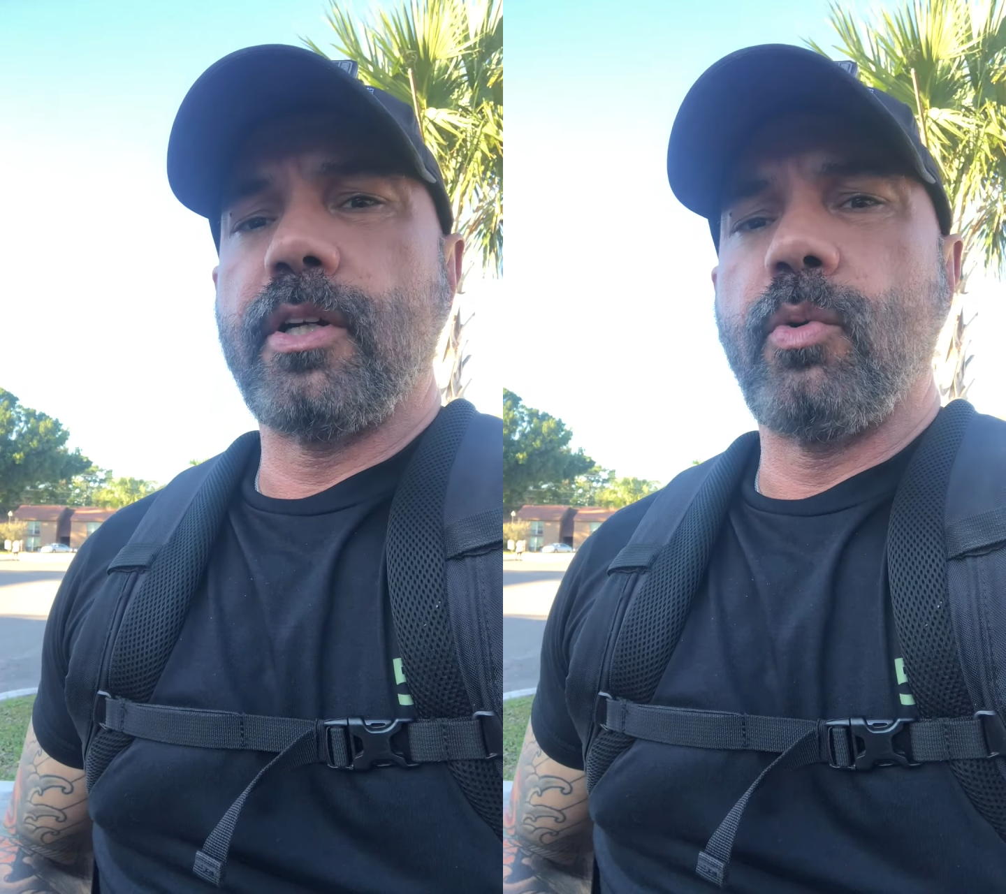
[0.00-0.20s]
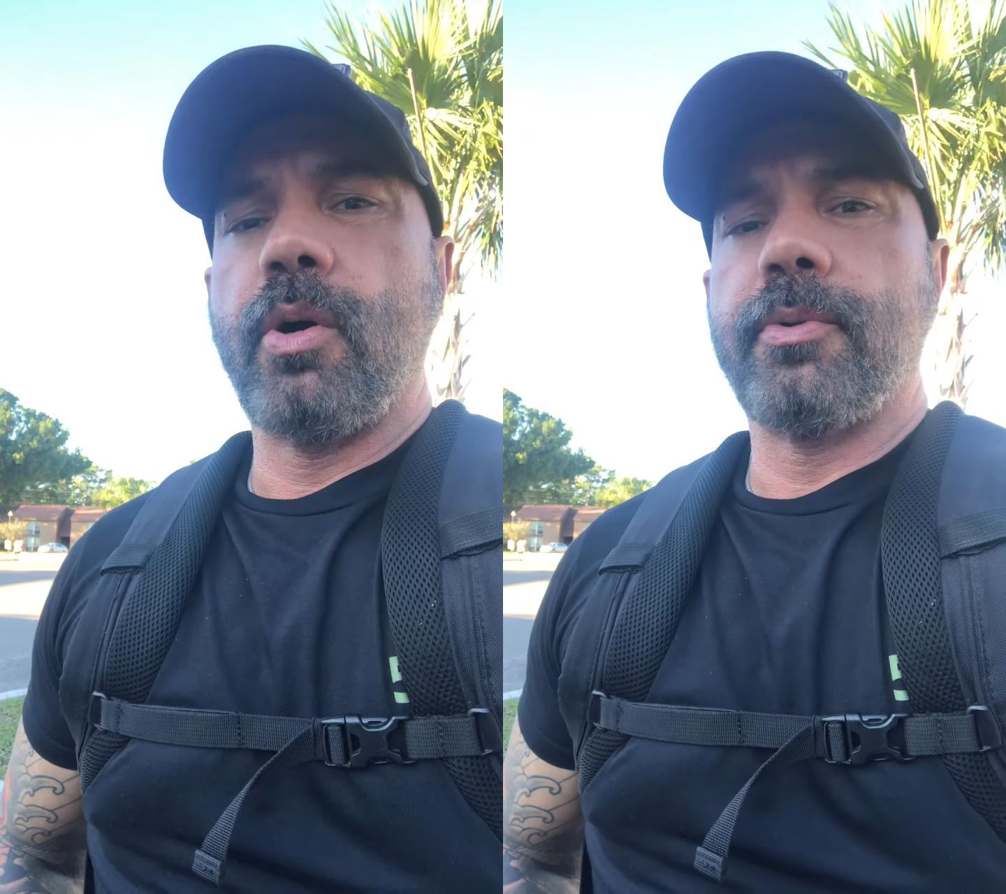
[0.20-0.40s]

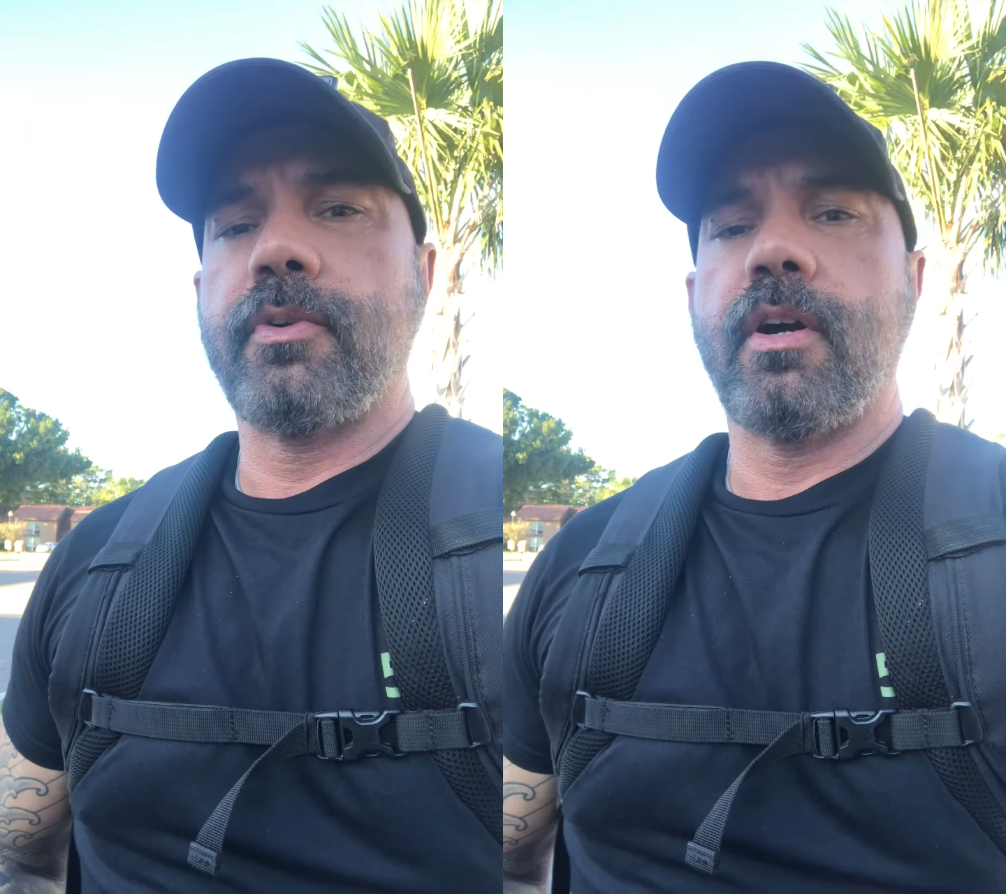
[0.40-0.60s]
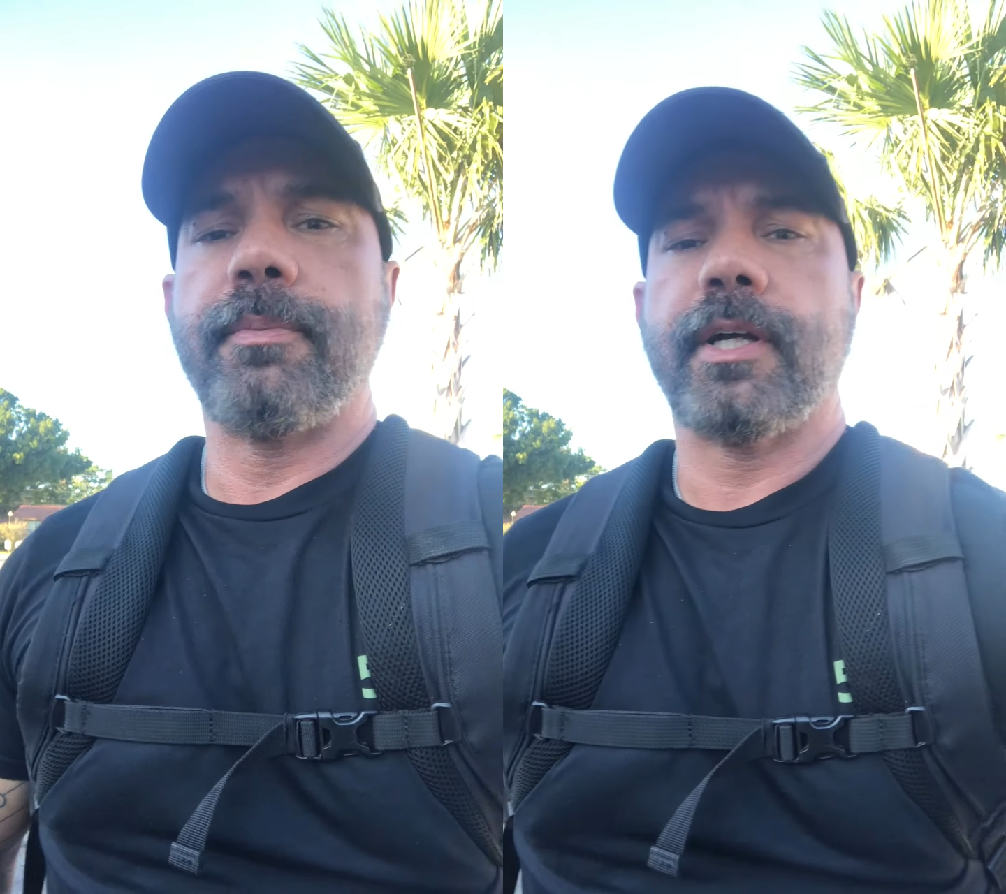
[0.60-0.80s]
well with
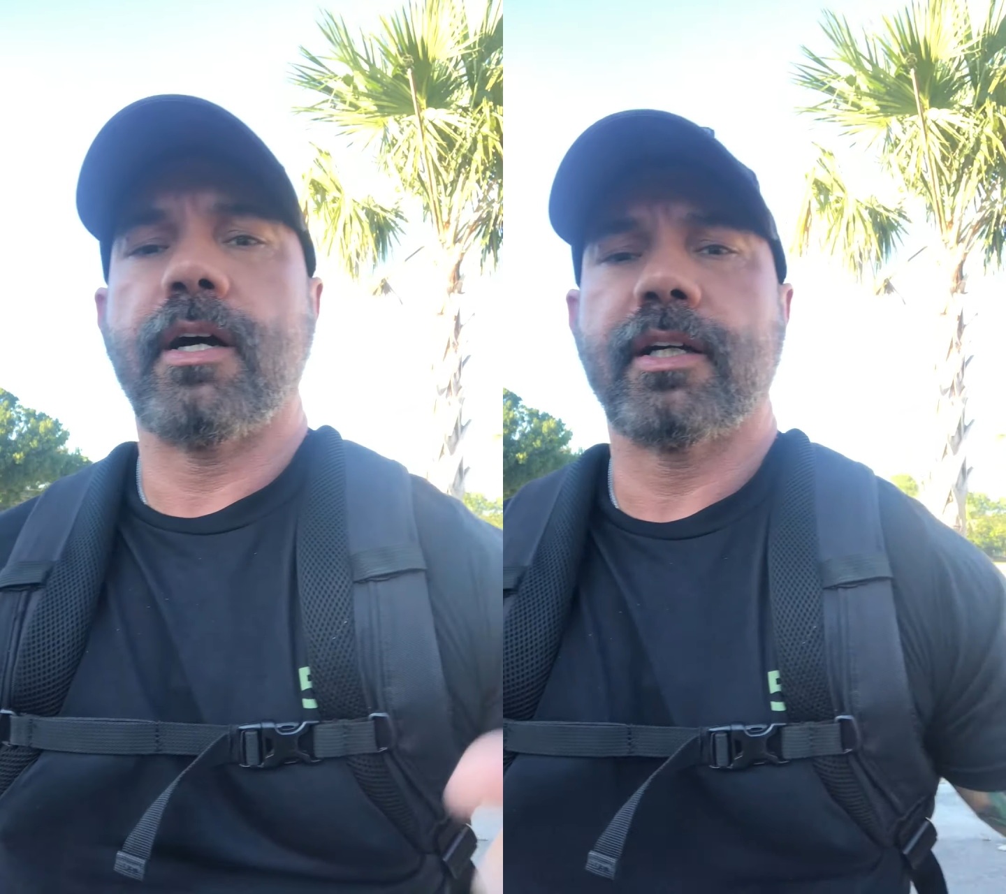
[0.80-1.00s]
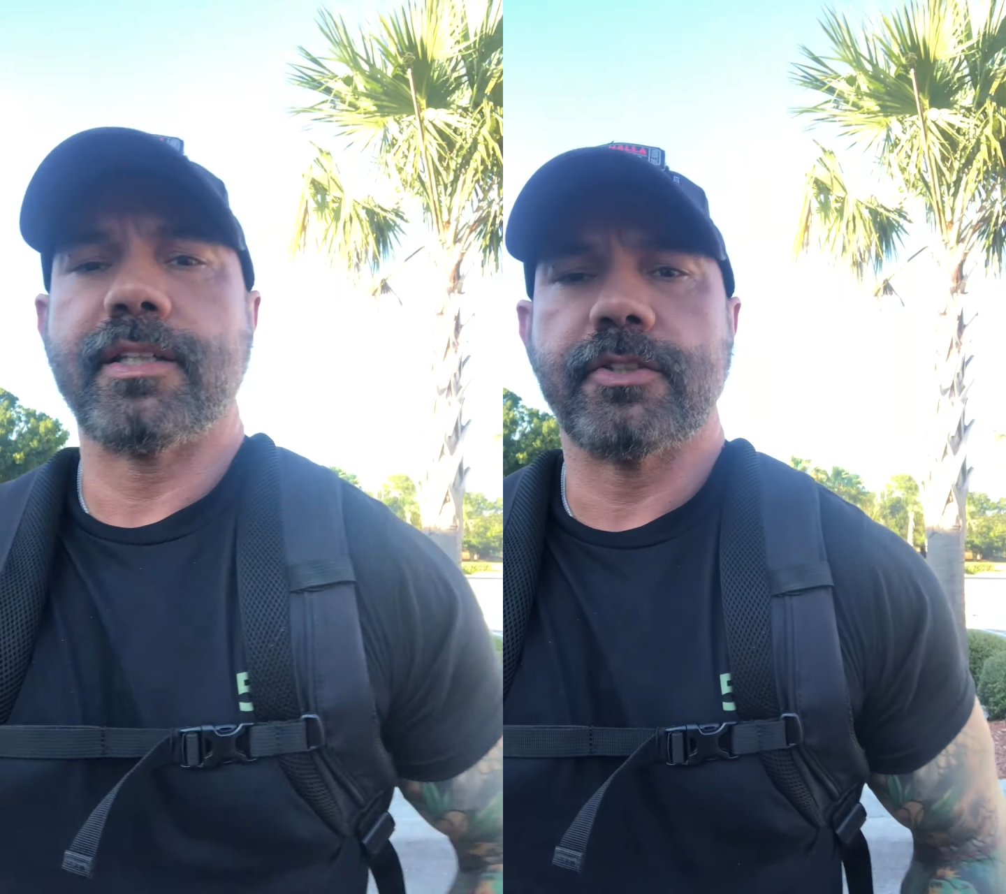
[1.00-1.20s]
Krav
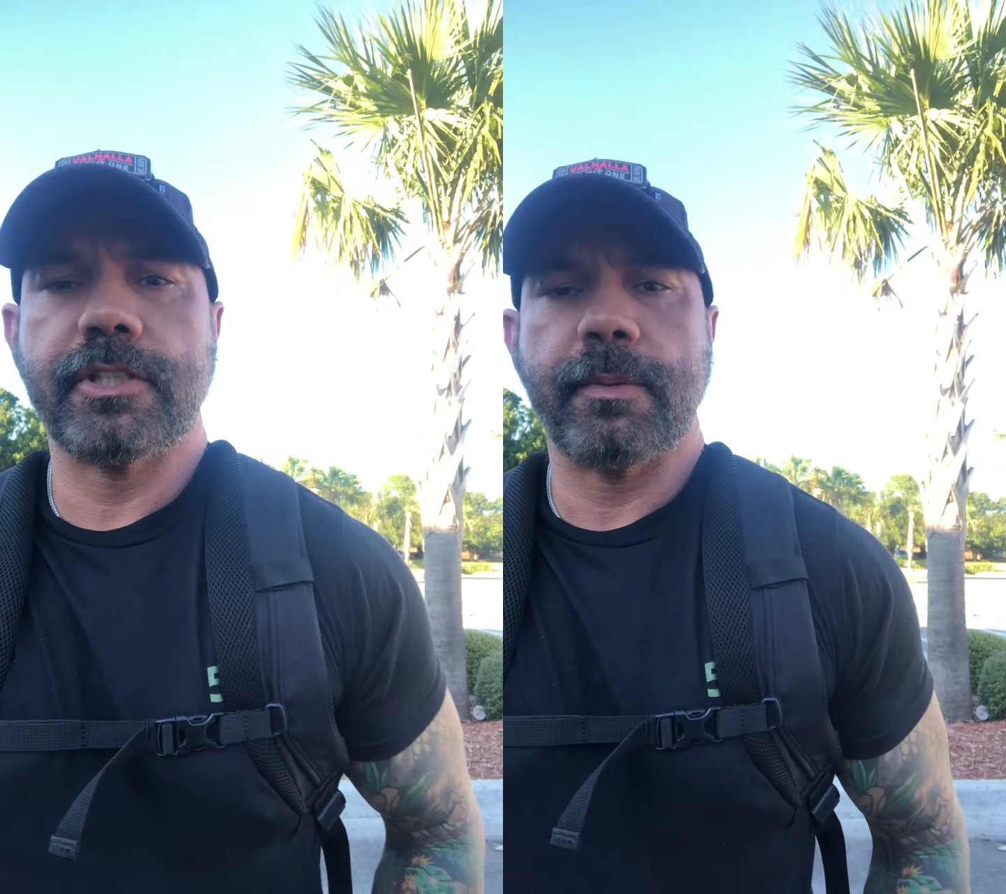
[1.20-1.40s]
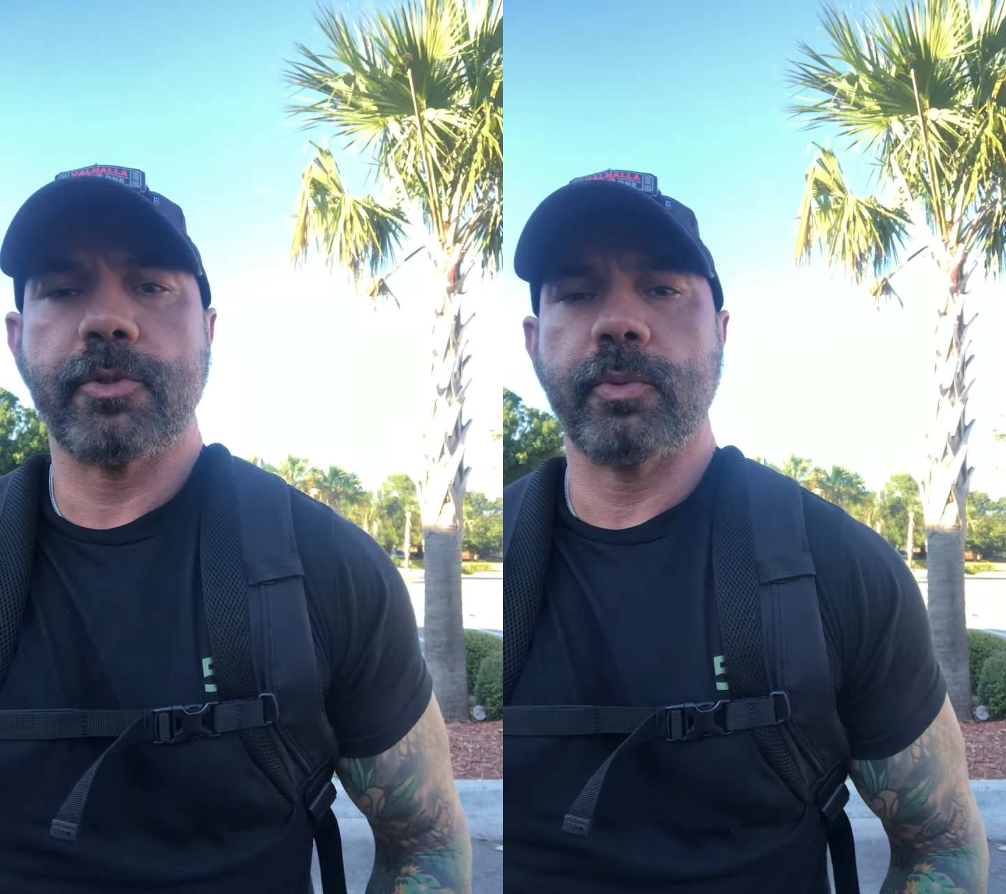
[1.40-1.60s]
Maga
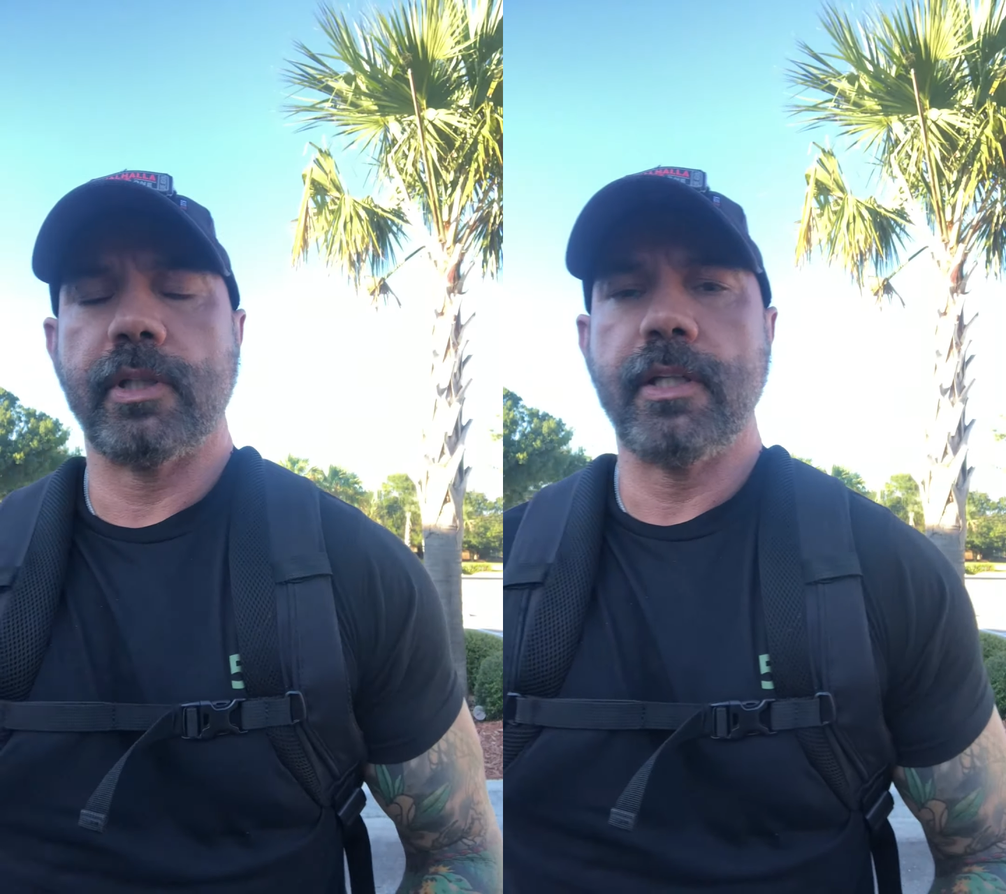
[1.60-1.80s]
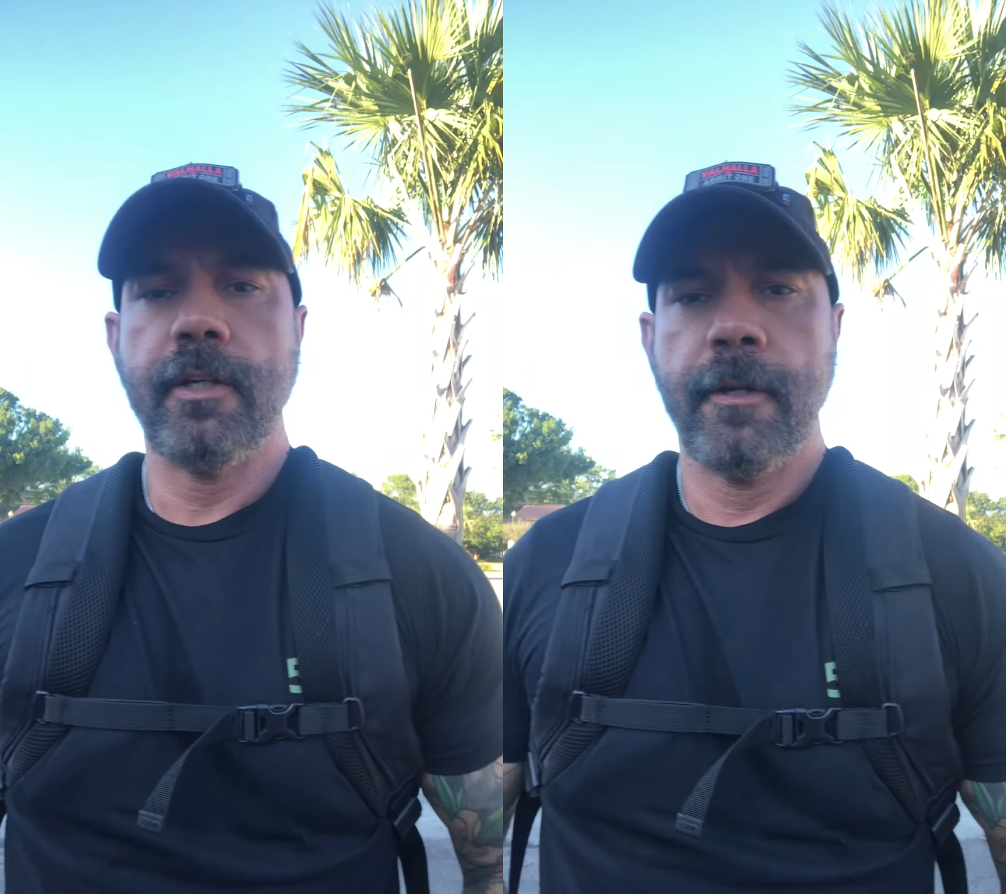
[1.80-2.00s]
conceptually,